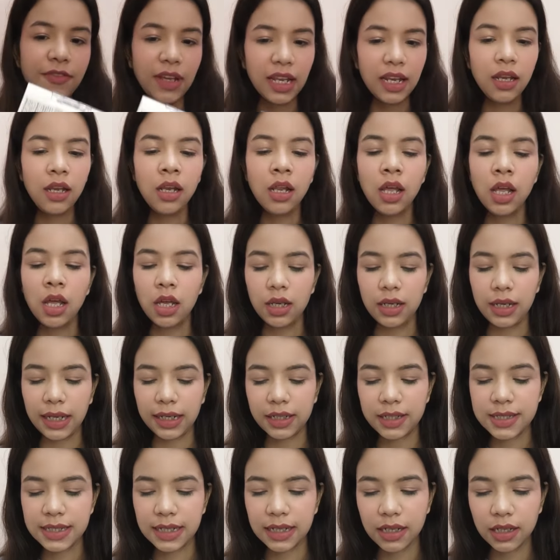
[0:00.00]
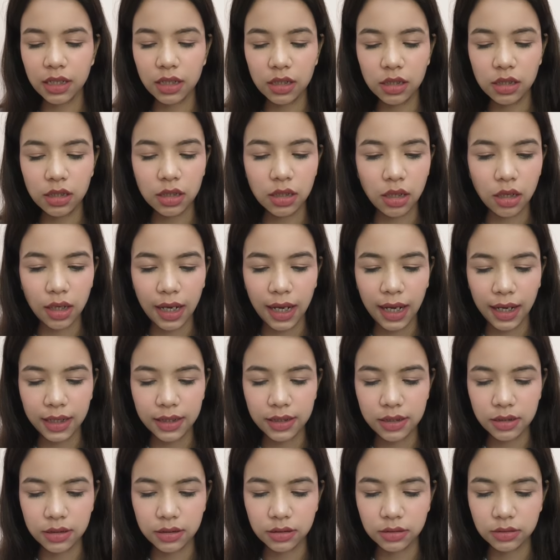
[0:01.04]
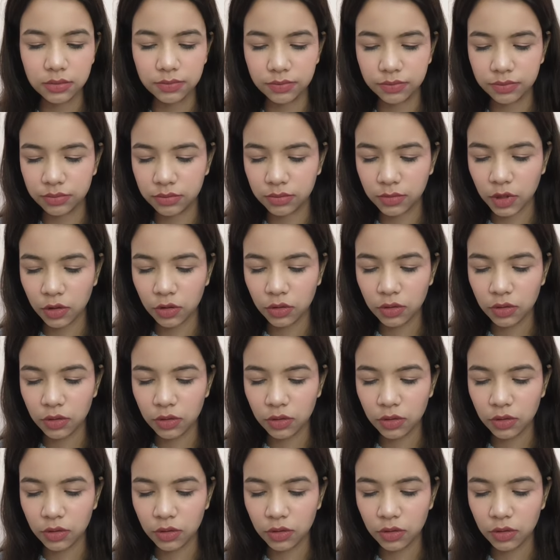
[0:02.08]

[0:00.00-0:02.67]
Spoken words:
well, like a single and a, you